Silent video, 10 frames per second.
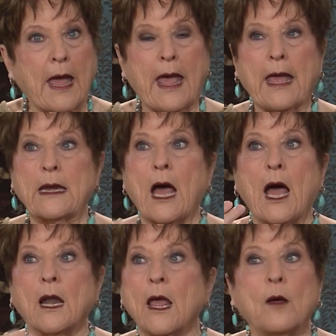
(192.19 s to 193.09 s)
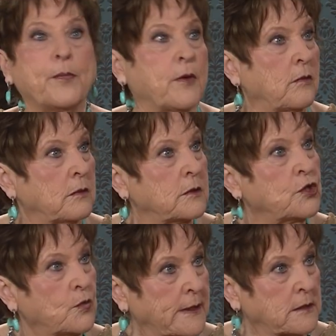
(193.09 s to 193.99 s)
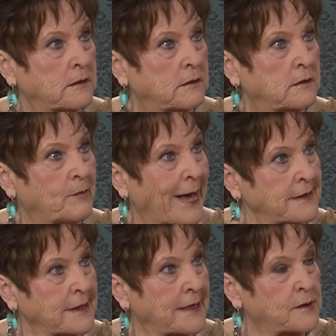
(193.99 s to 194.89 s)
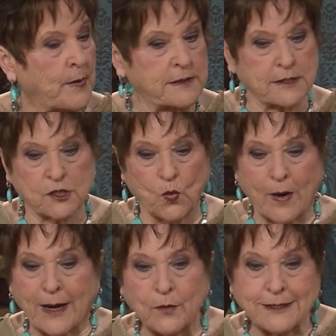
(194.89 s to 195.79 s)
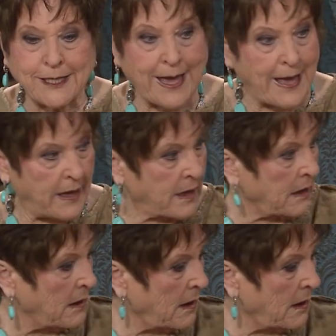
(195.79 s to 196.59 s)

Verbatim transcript: and I'll help you do it. Bite-sized pieces. So what I would take